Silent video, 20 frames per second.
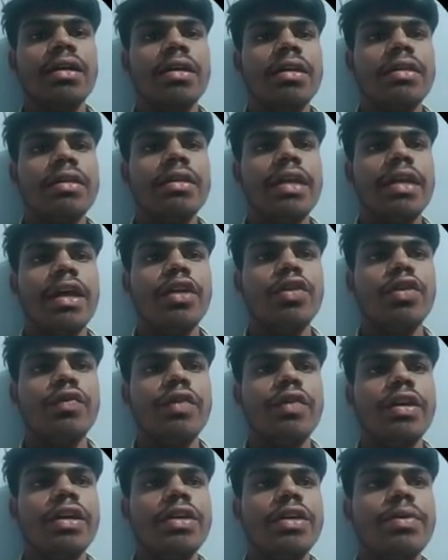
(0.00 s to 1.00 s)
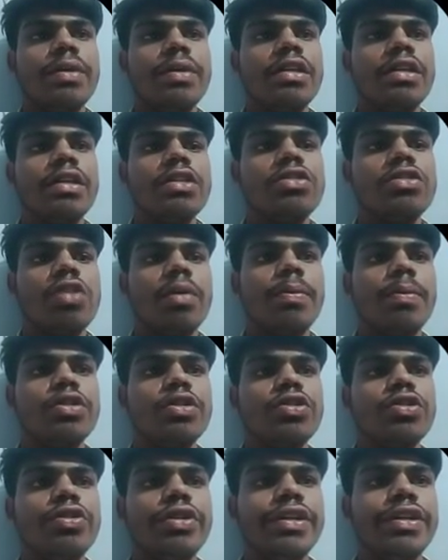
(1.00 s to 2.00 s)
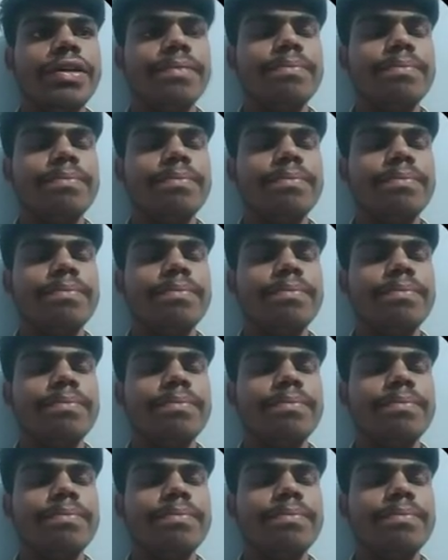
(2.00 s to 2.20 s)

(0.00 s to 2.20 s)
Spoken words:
Thank you for giving this opportunity.